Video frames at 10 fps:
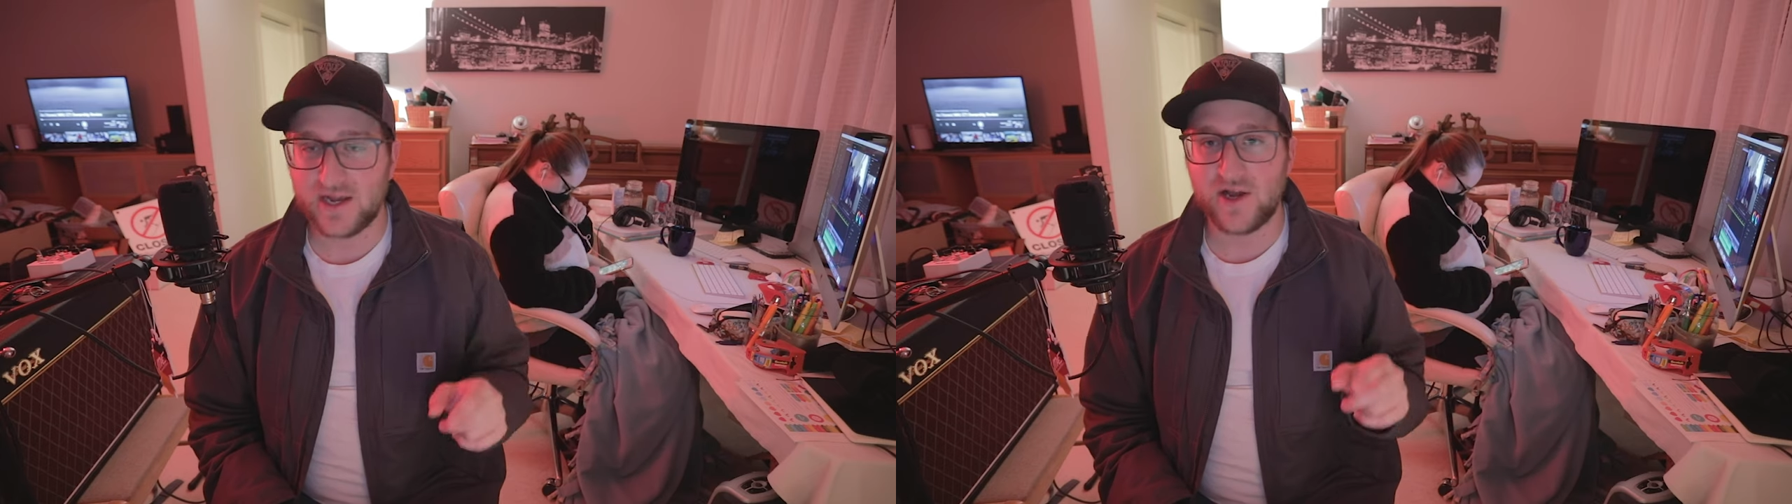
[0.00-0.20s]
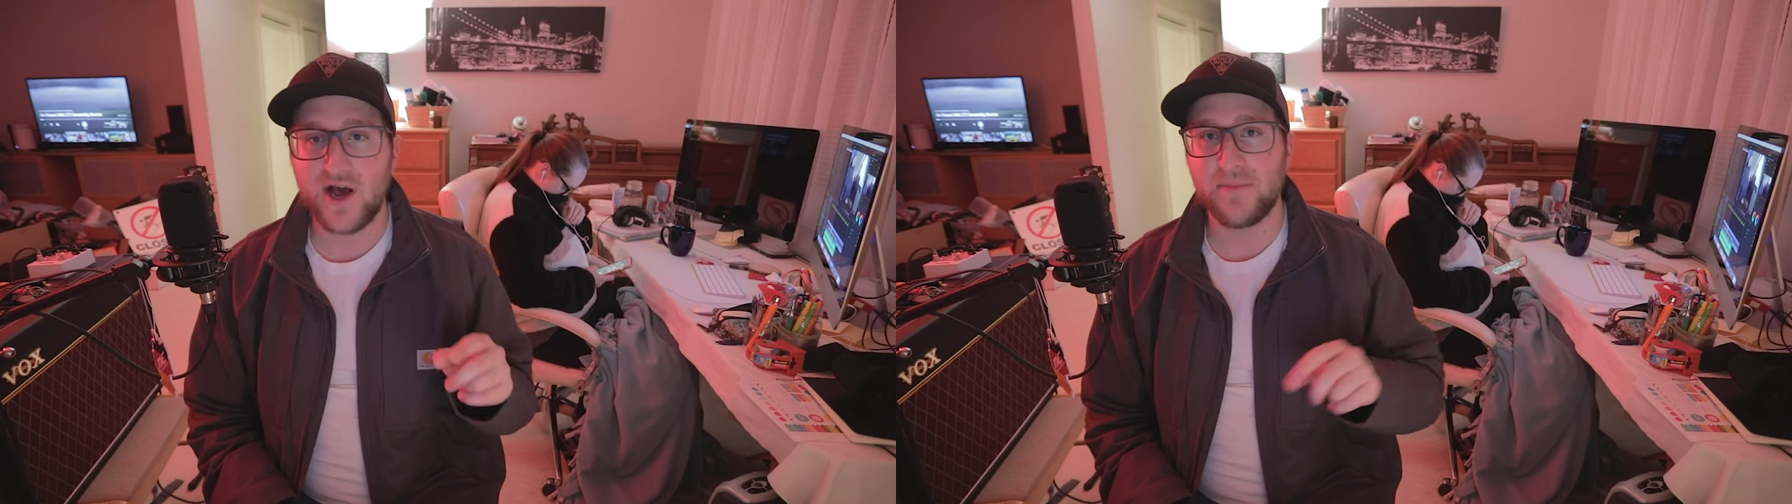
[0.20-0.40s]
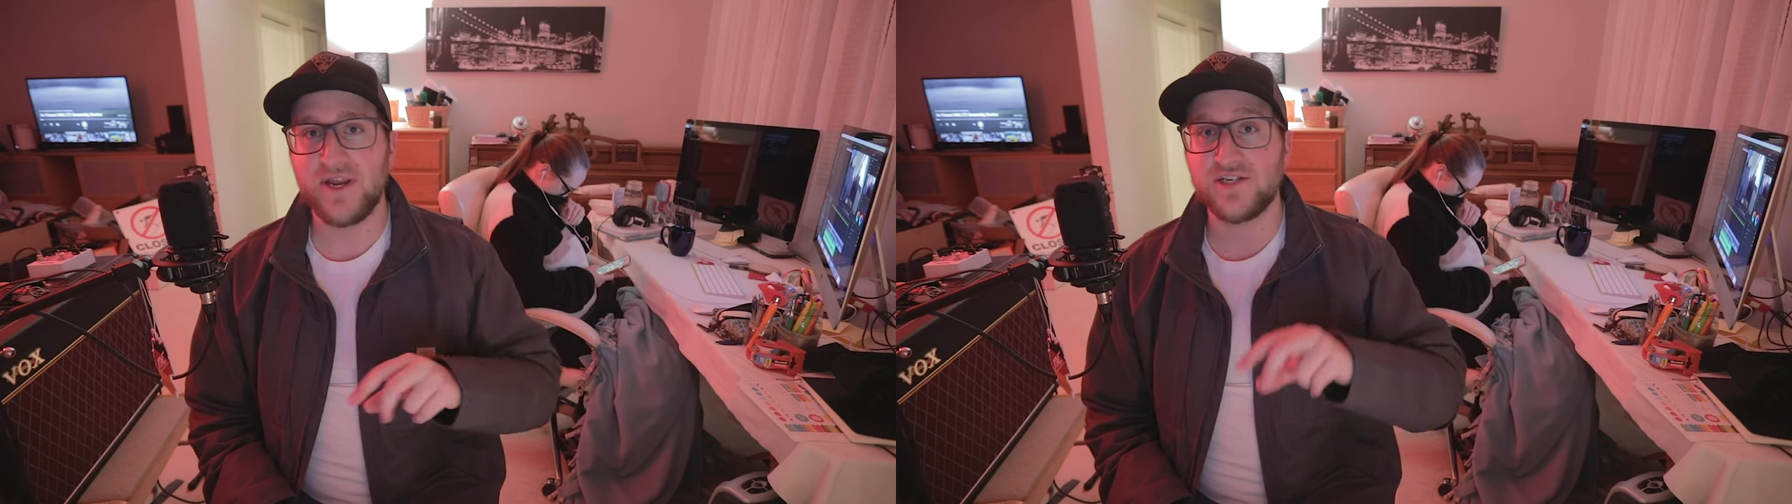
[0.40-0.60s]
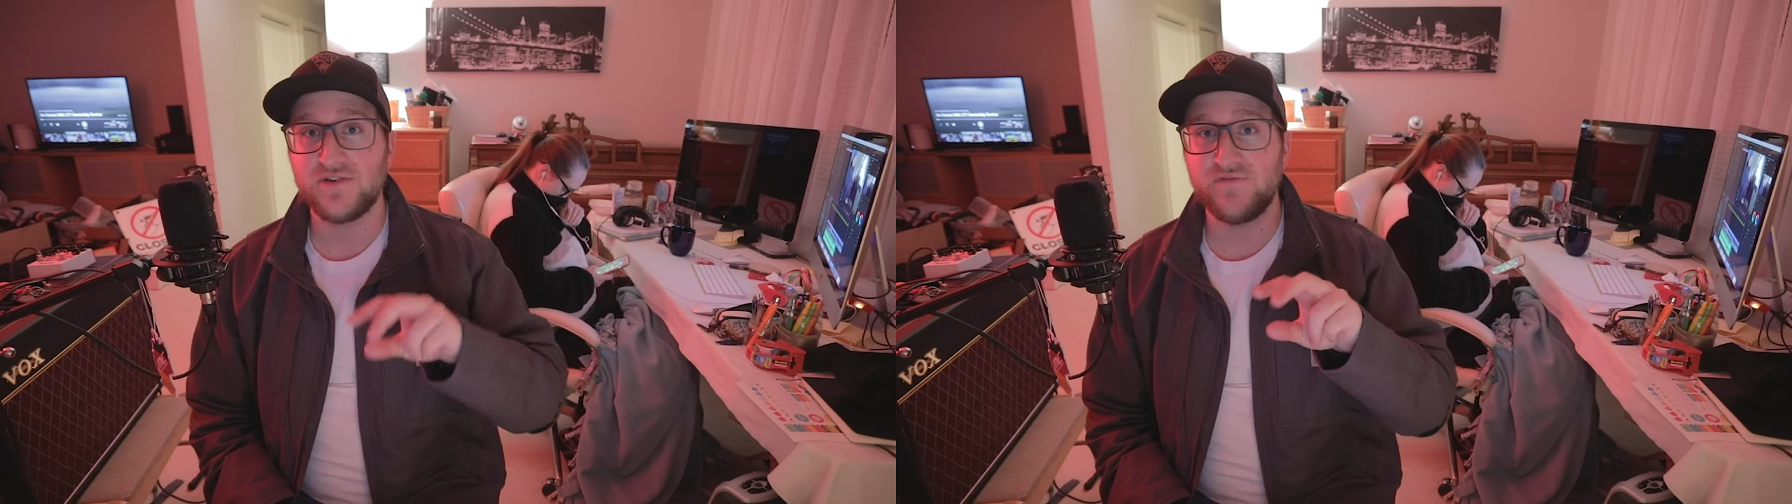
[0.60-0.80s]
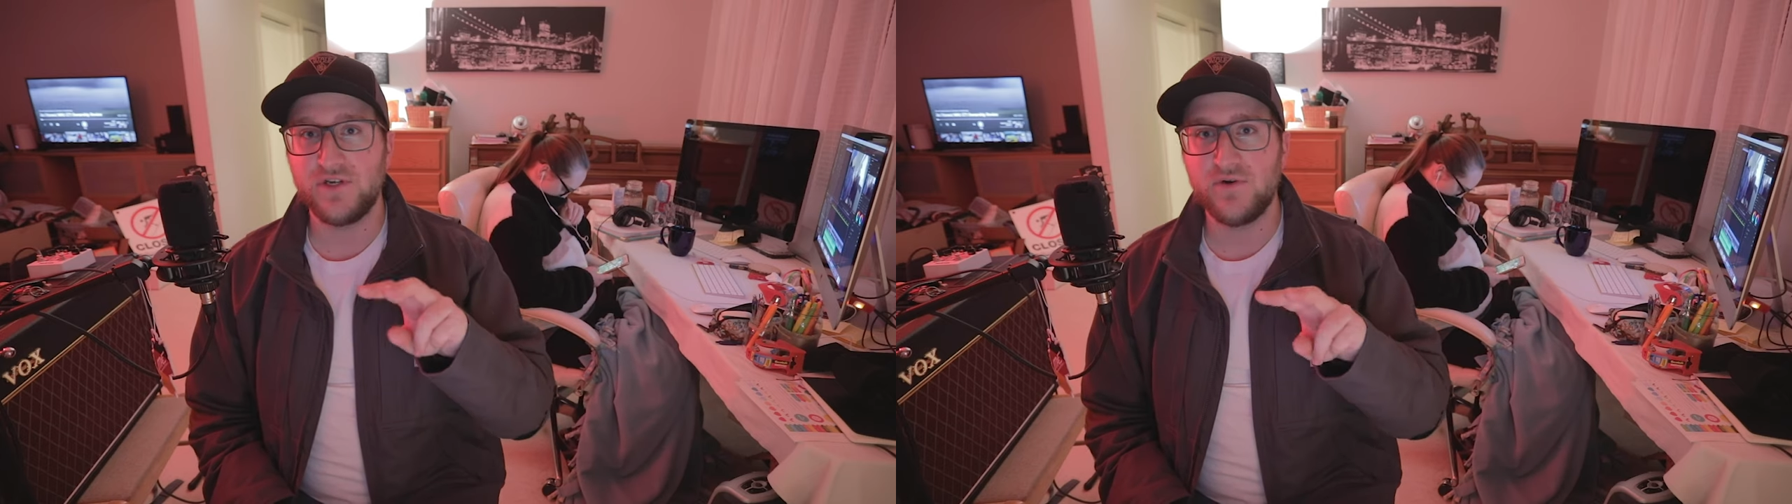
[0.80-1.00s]
a
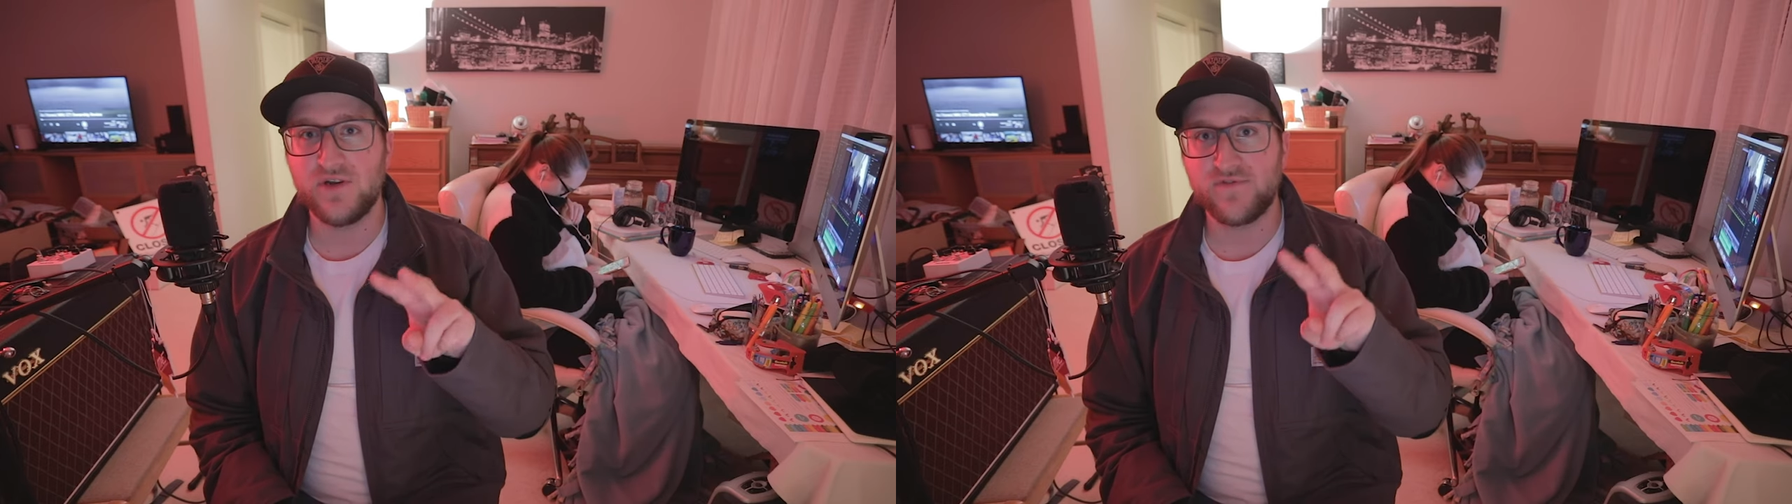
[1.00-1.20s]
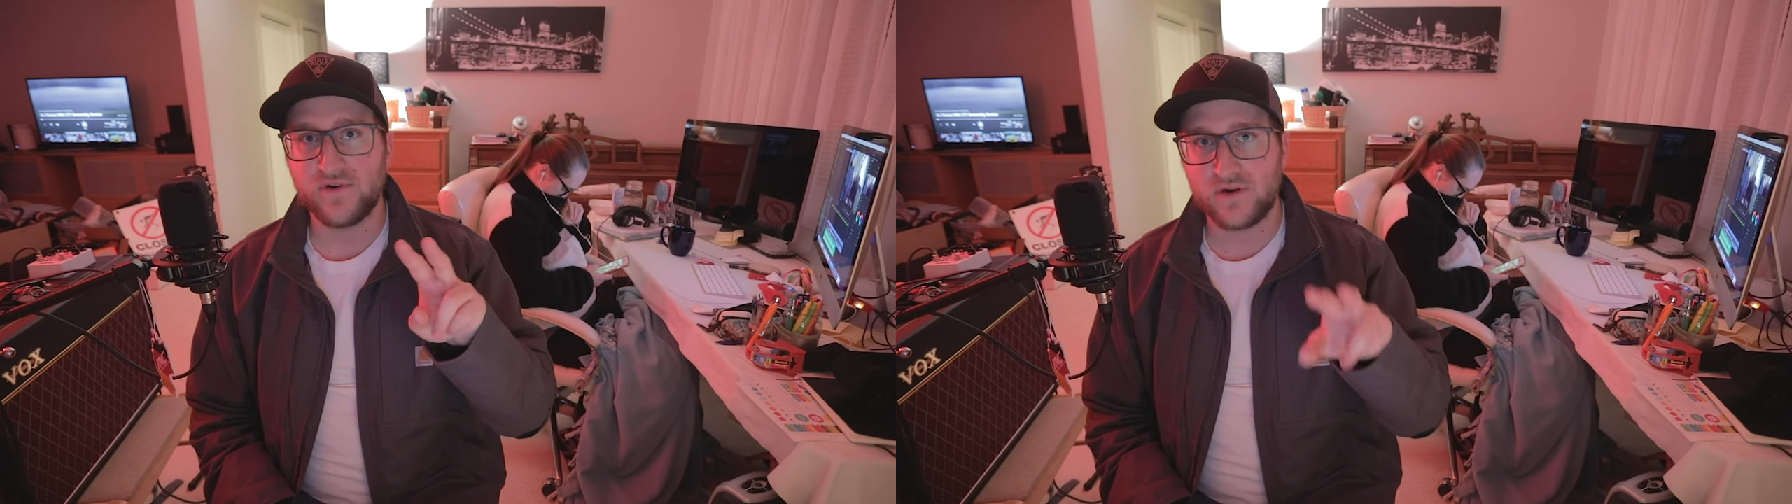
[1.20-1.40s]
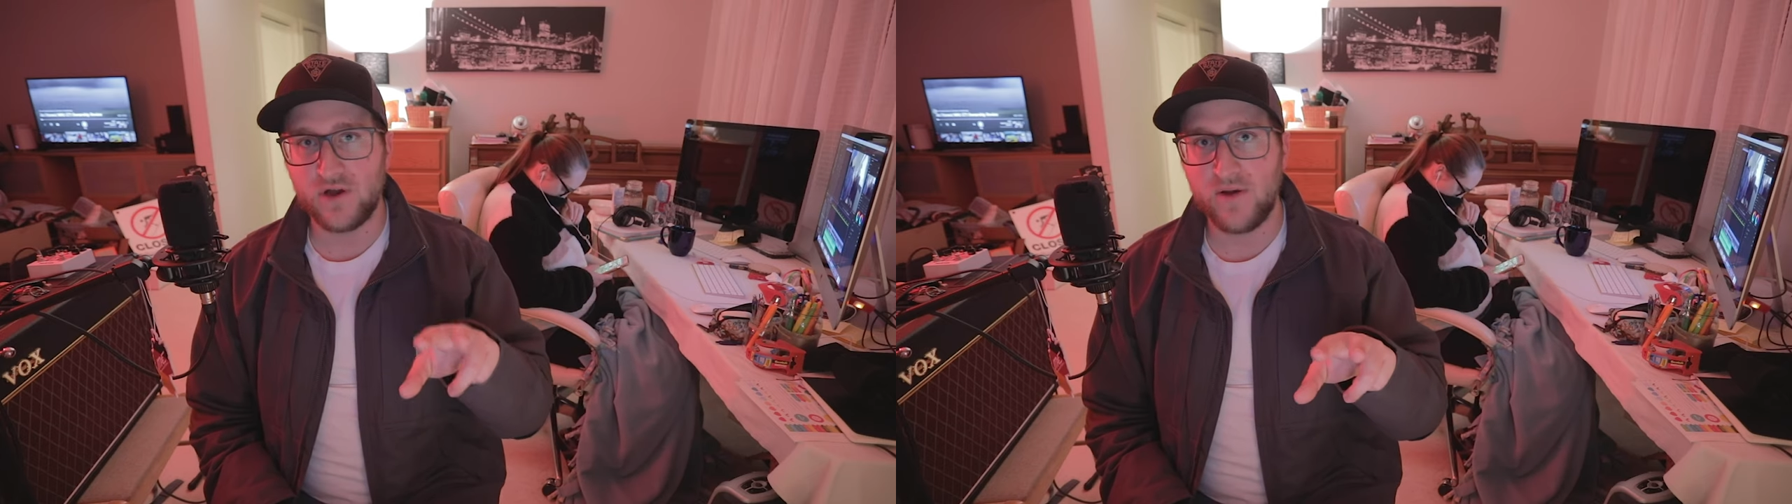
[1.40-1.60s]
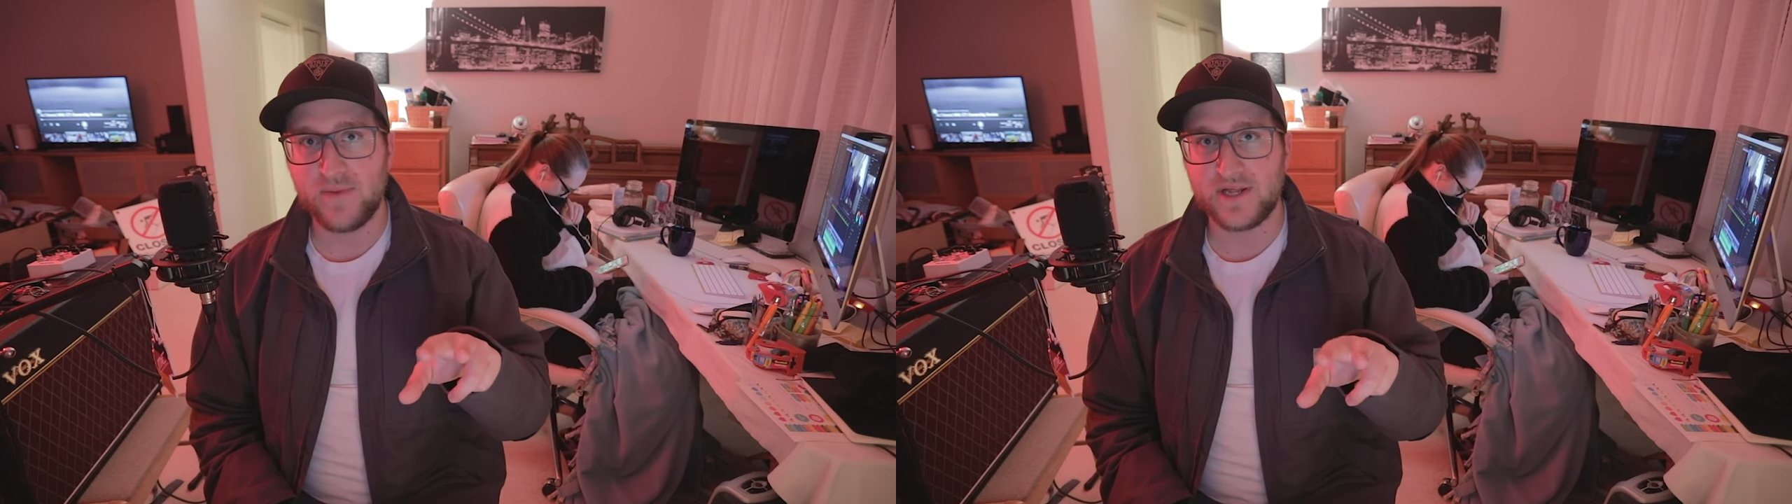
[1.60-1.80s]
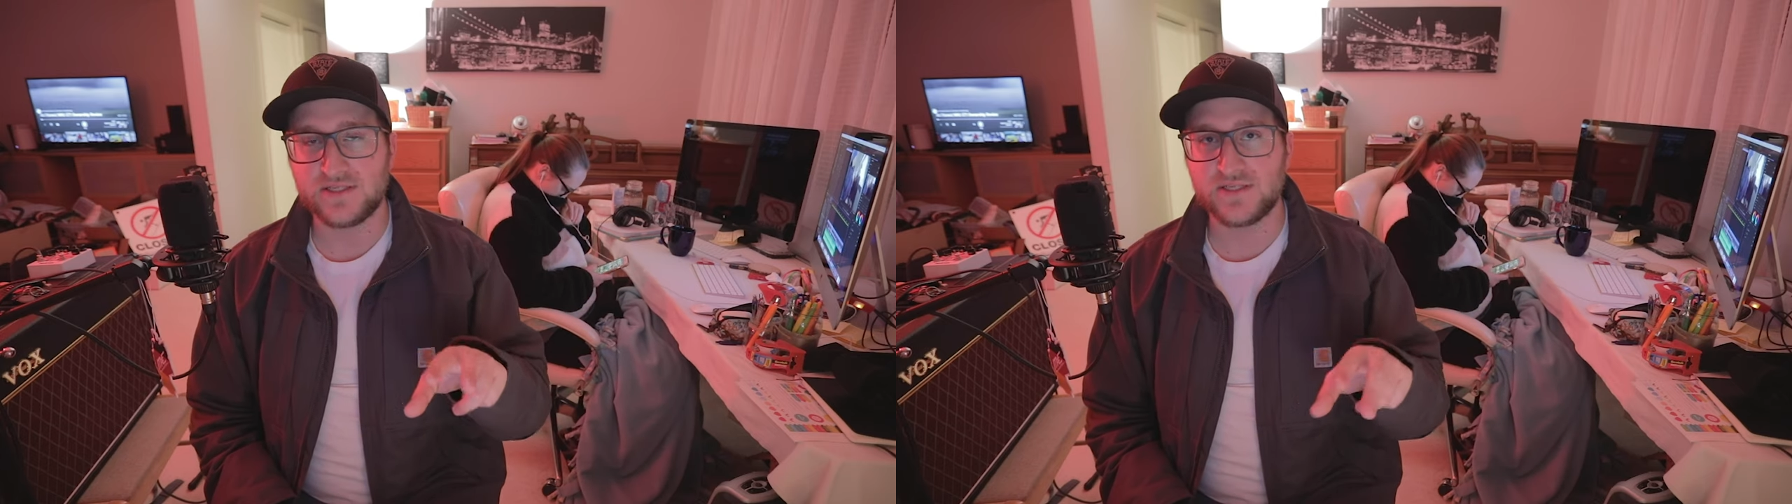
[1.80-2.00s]
combination of two different
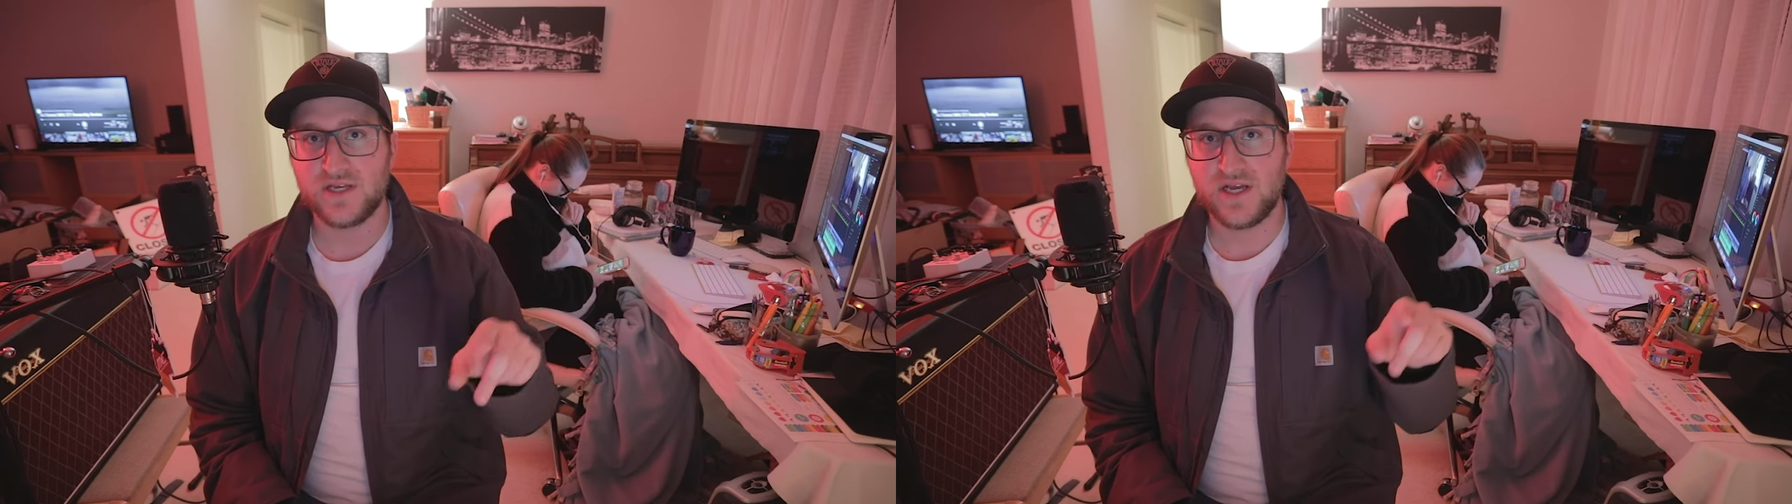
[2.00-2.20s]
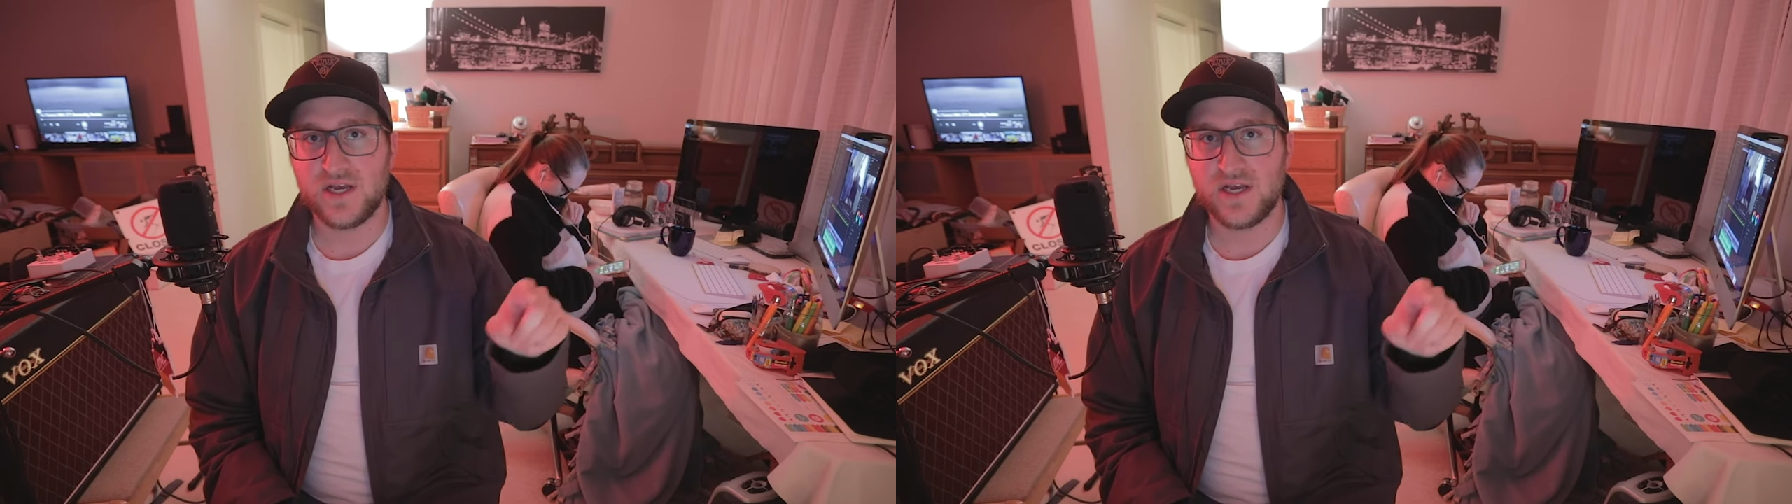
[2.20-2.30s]
comments